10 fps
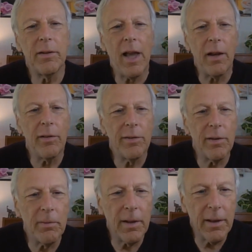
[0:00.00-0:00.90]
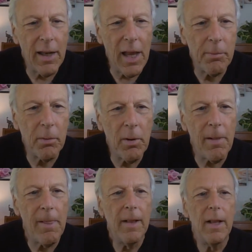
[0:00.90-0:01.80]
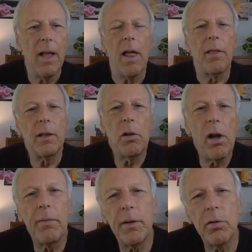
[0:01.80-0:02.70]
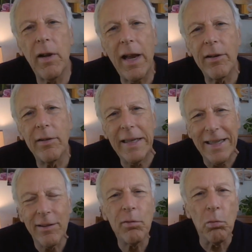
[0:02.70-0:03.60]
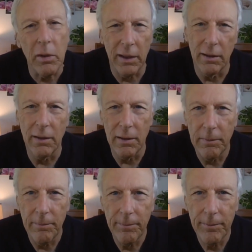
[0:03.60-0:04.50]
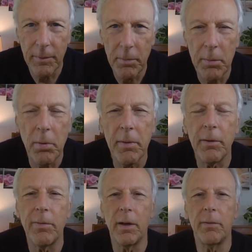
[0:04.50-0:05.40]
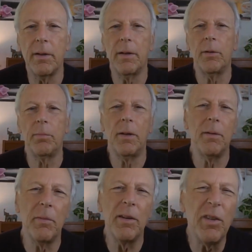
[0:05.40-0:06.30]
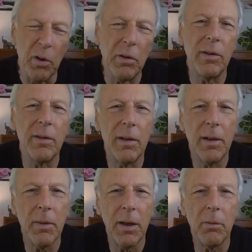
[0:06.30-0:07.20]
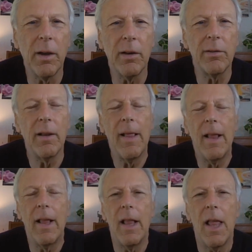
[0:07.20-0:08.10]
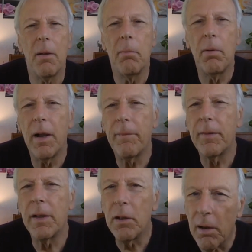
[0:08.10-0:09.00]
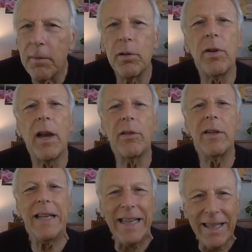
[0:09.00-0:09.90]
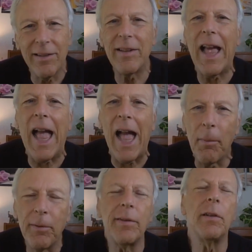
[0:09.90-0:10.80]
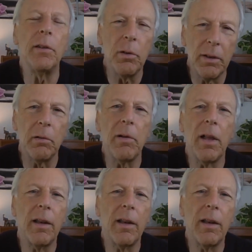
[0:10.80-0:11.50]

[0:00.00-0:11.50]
How does stuff like that happen? Well, the law of attraction is real. People make fun of it. It's been misused in many ways. But the law of attraction is absolutely real.